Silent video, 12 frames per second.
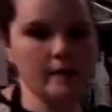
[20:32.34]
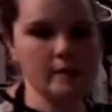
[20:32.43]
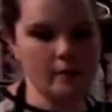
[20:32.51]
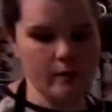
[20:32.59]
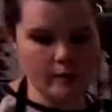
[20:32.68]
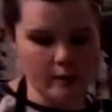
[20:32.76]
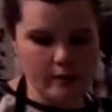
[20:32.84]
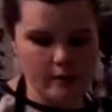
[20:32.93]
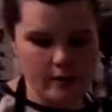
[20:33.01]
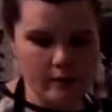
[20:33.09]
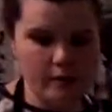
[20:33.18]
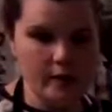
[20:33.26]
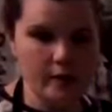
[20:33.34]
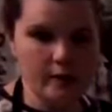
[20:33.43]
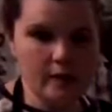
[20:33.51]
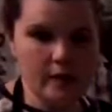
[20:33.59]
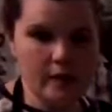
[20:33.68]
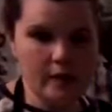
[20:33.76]
so here you
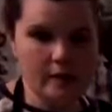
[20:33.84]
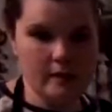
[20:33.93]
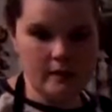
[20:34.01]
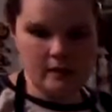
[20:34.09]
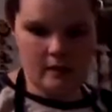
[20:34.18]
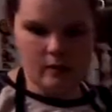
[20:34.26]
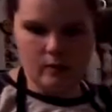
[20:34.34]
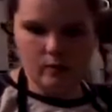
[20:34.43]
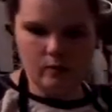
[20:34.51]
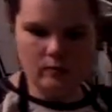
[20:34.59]
see. Oh,